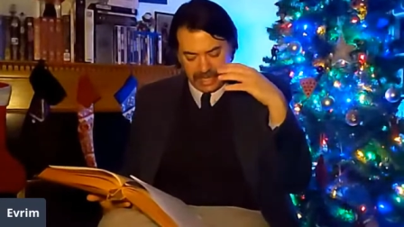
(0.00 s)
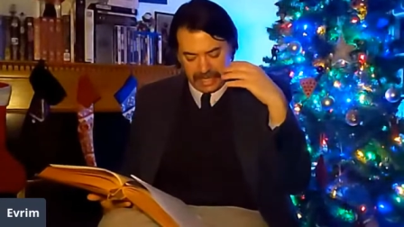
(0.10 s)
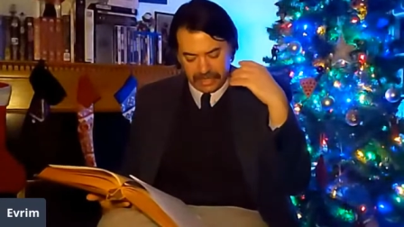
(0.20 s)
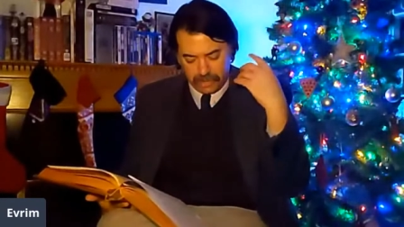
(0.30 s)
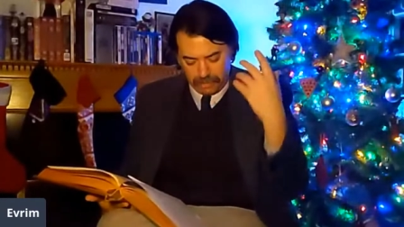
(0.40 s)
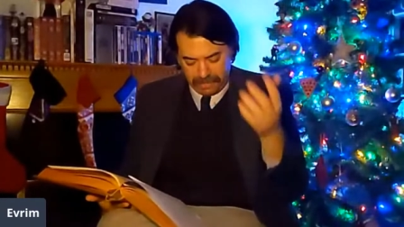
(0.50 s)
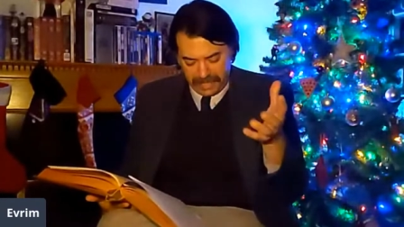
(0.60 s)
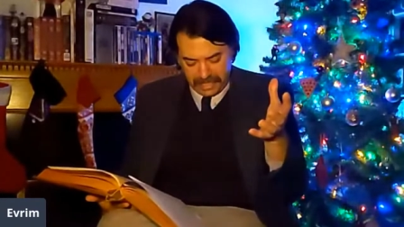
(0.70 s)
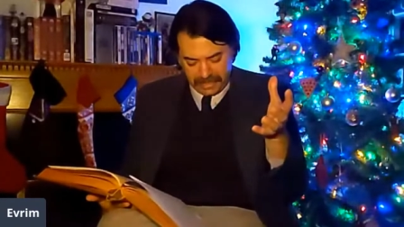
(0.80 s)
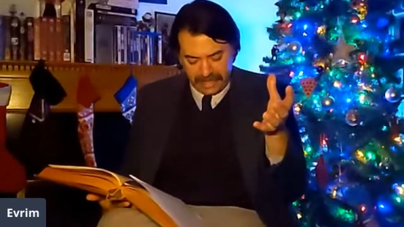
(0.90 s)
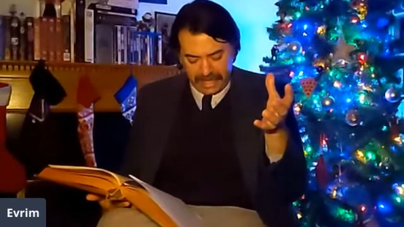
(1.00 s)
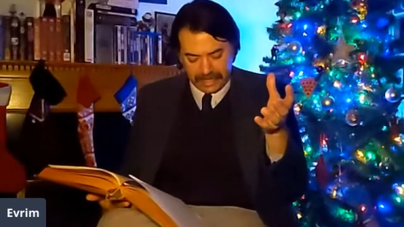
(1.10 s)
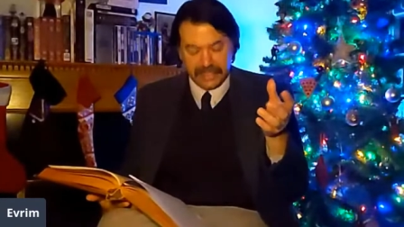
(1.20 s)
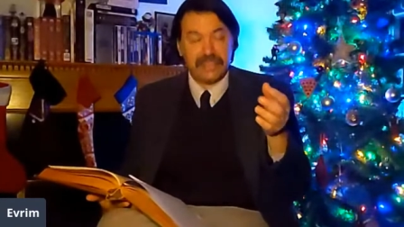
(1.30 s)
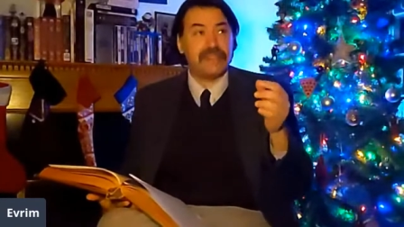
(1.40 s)
in complete
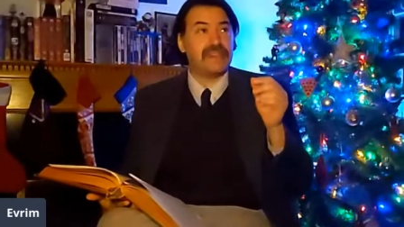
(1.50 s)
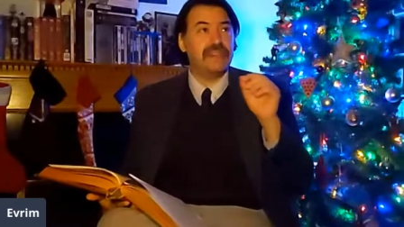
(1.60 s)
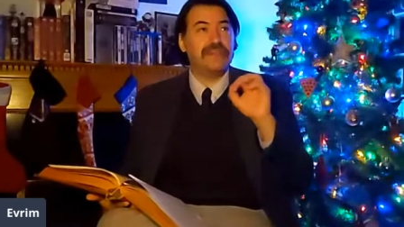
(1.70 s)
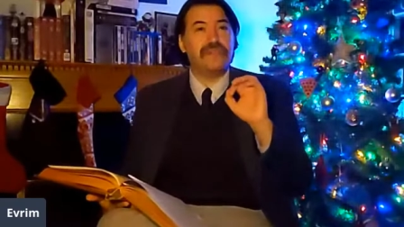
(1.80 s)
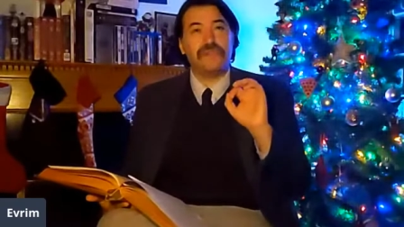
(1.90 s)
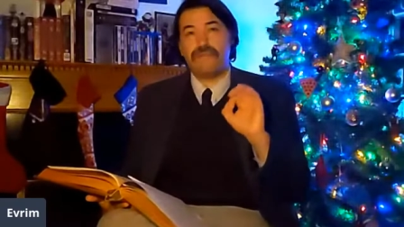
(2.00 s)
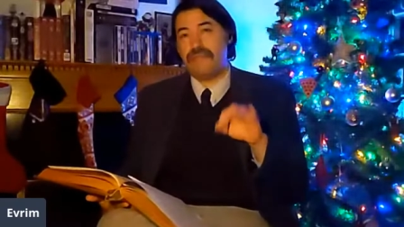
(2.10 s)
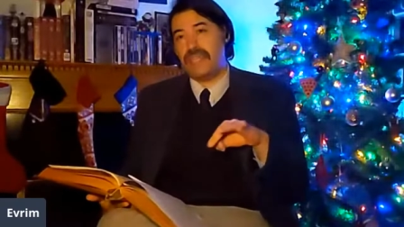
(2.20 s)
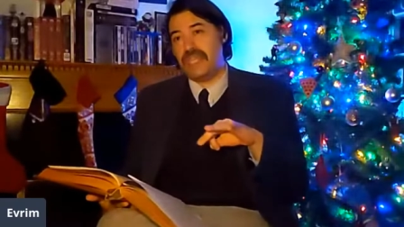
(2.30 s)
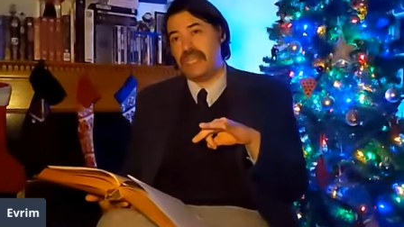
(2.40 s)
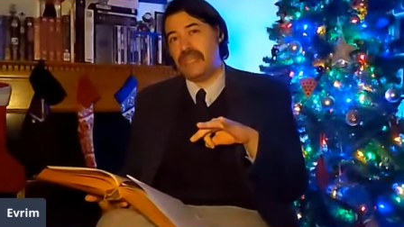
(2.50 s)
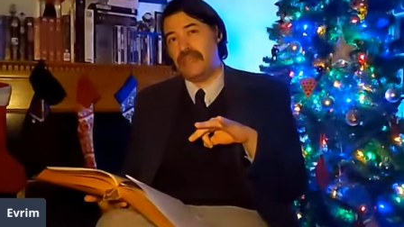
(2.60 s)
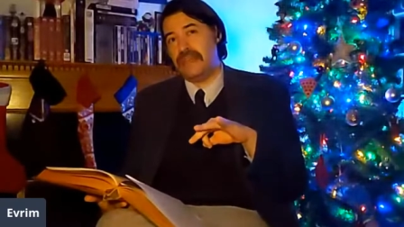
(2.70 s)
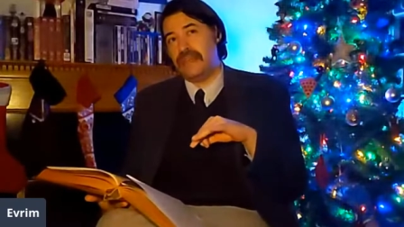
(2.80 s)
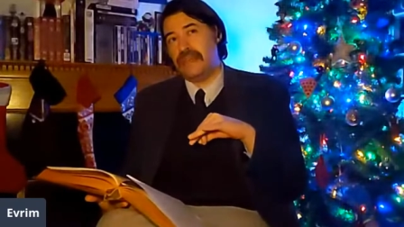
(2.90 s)
darkness, serene,